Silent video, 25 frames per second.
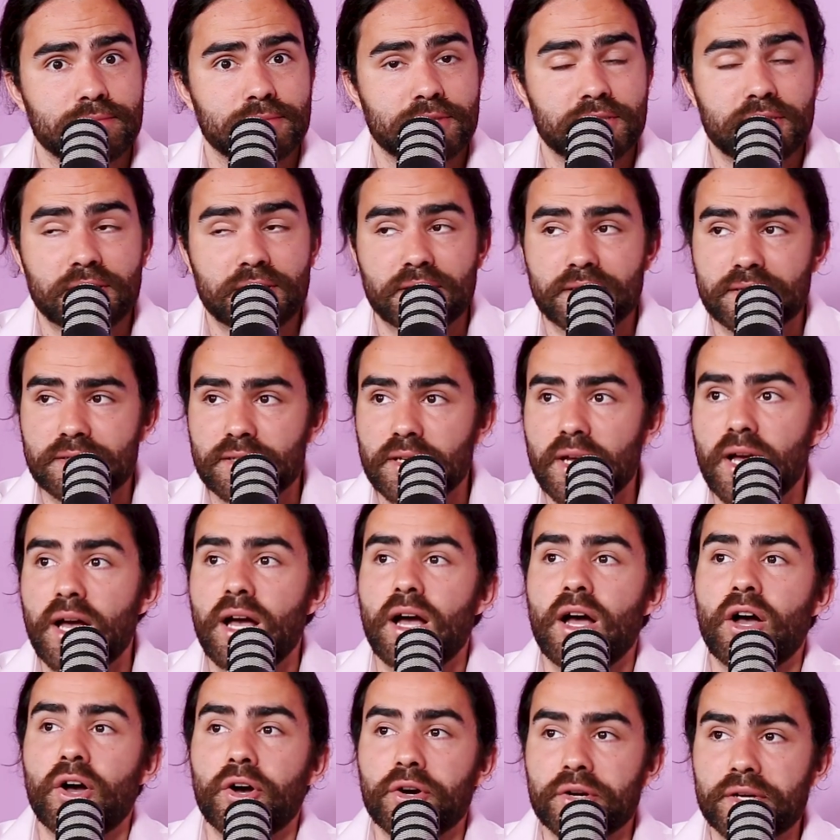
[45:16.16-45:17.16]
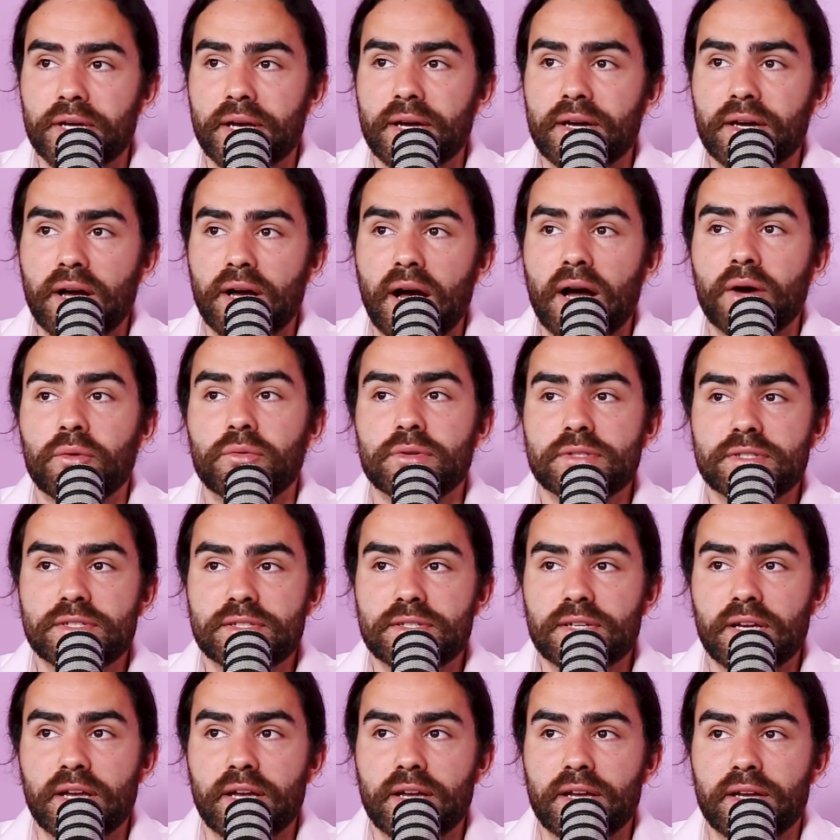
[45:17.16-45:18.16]
Jeez. Okay, I would
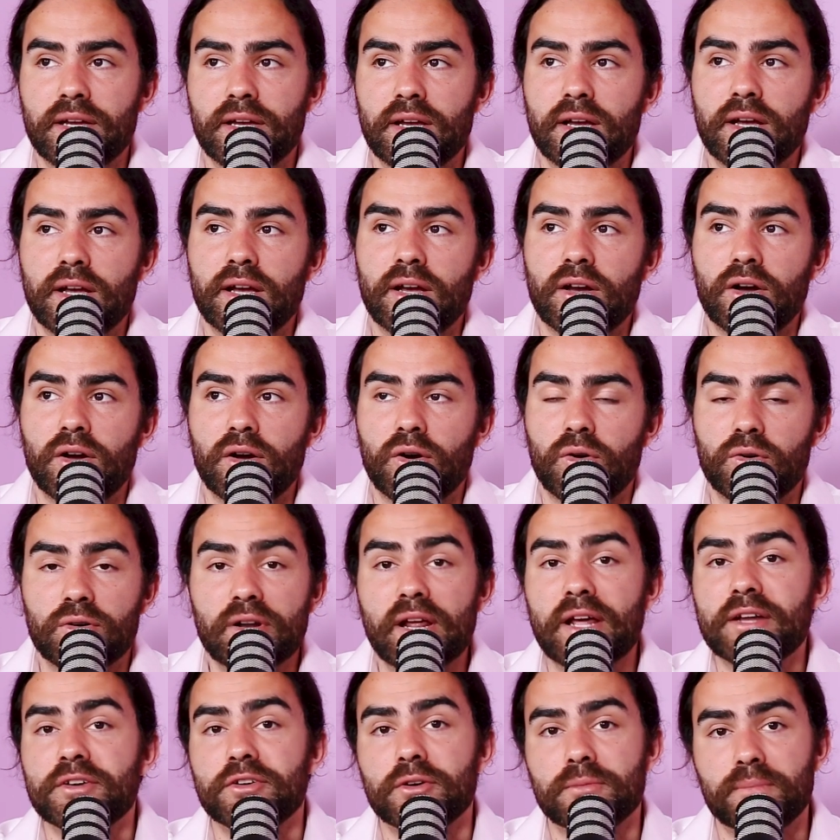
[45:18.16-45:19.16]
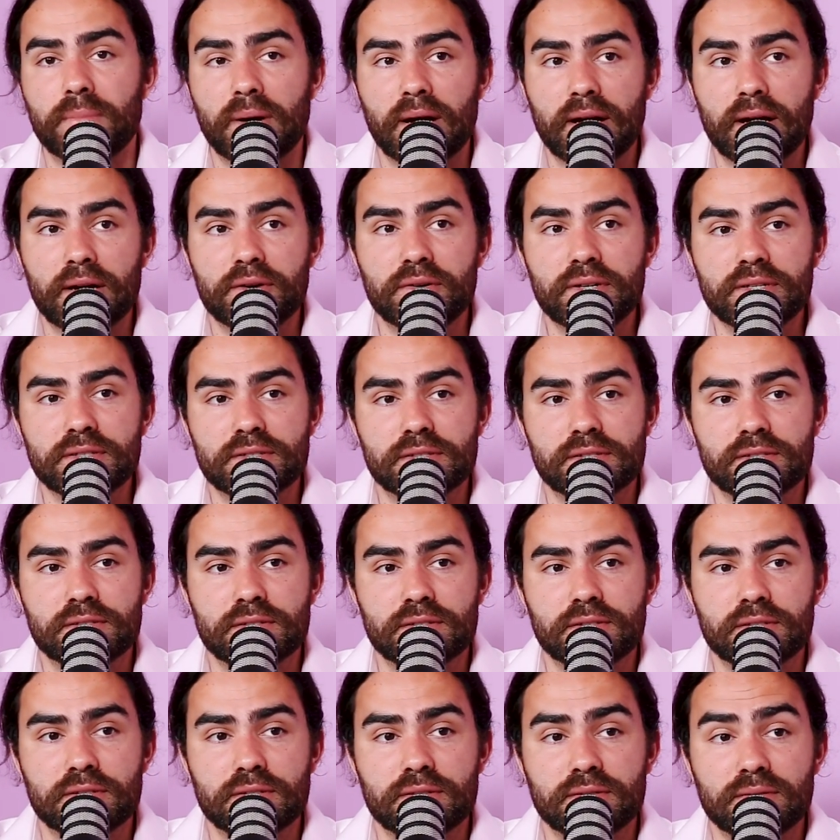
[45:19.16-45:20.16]
say Orlando
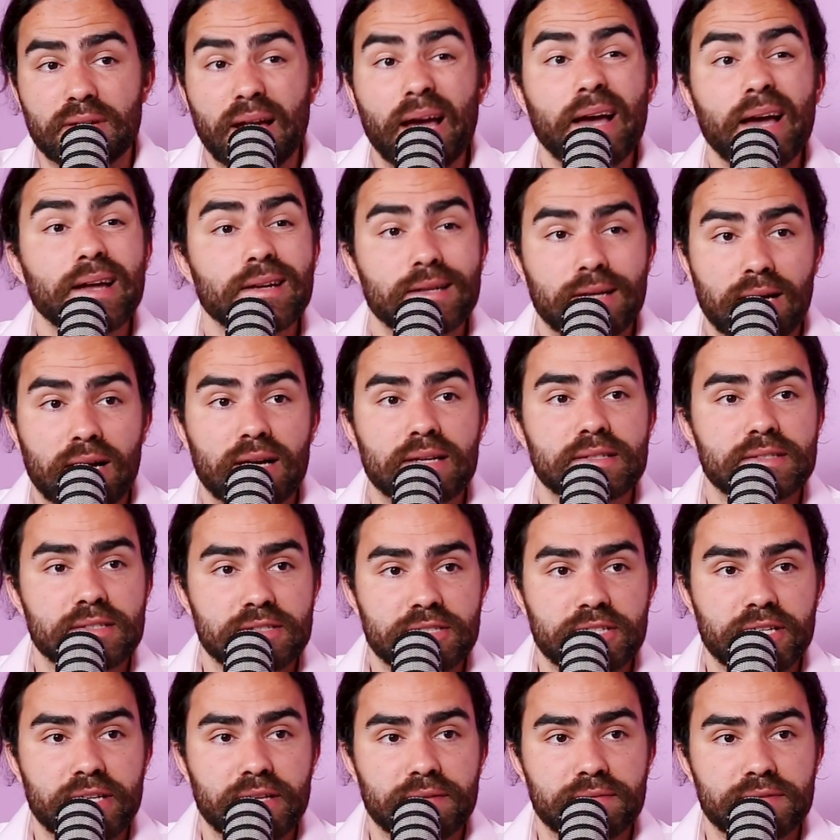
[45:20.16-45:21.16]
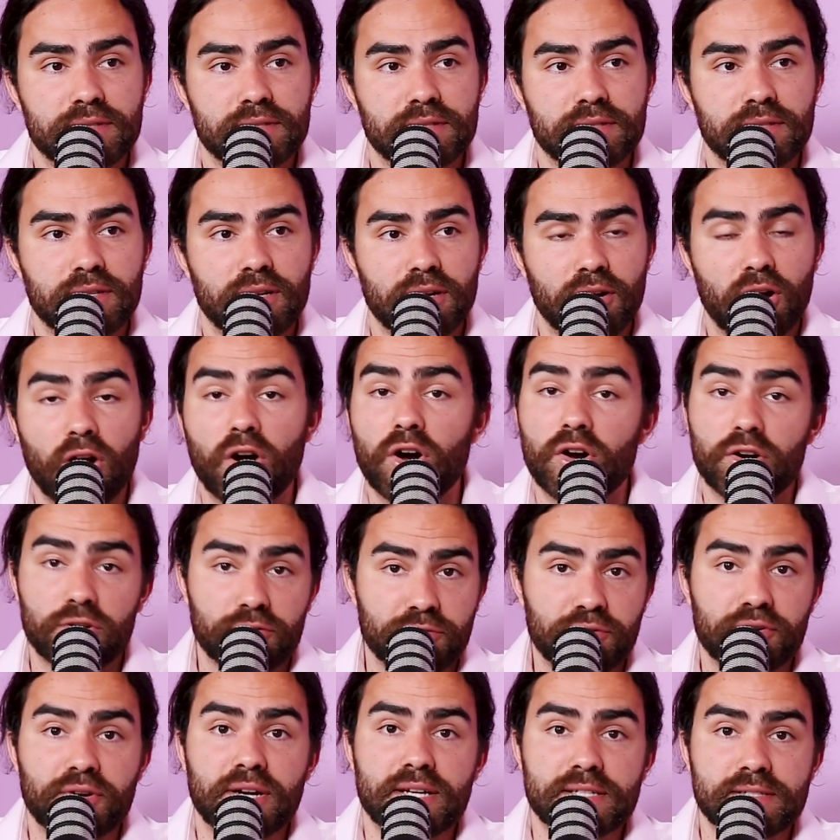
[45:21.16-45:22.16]
Pirates and Kaizer Chiefs are
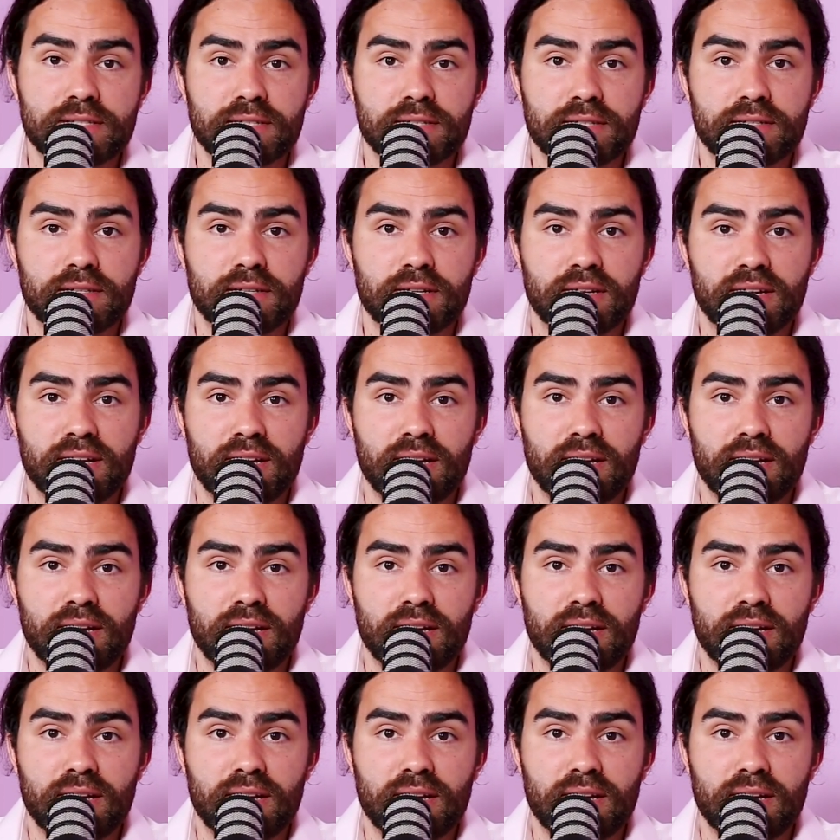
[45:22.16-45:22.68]
overrated.